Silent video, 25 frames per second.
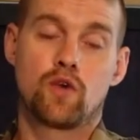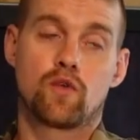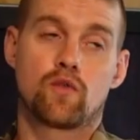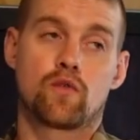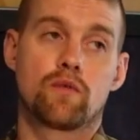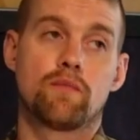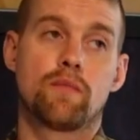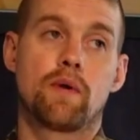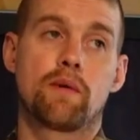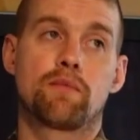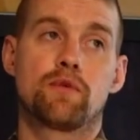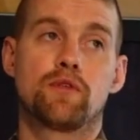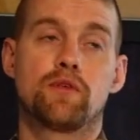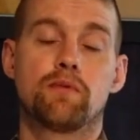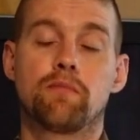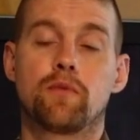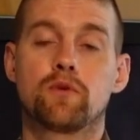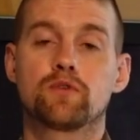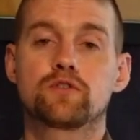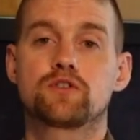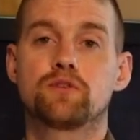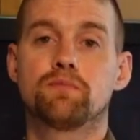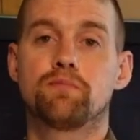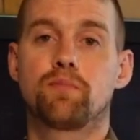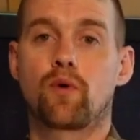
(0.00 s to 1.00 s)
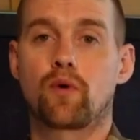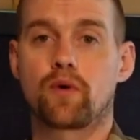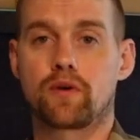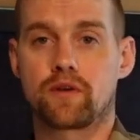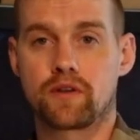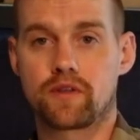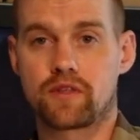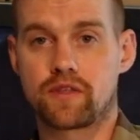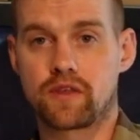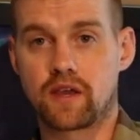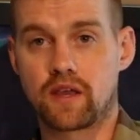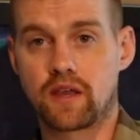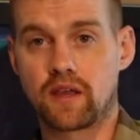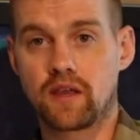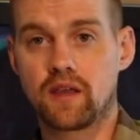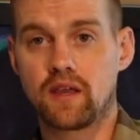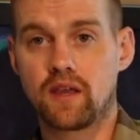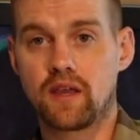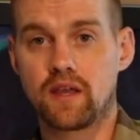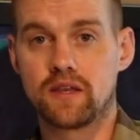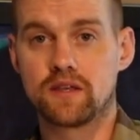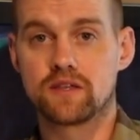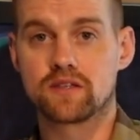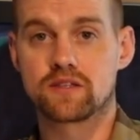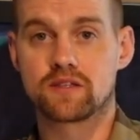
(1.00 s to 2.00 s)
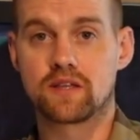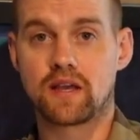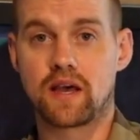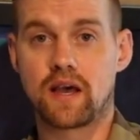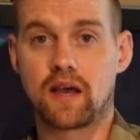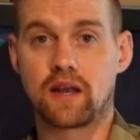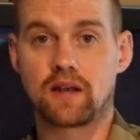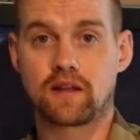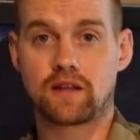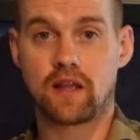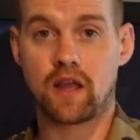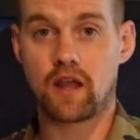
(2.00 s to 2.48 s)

remember, the most important thing is that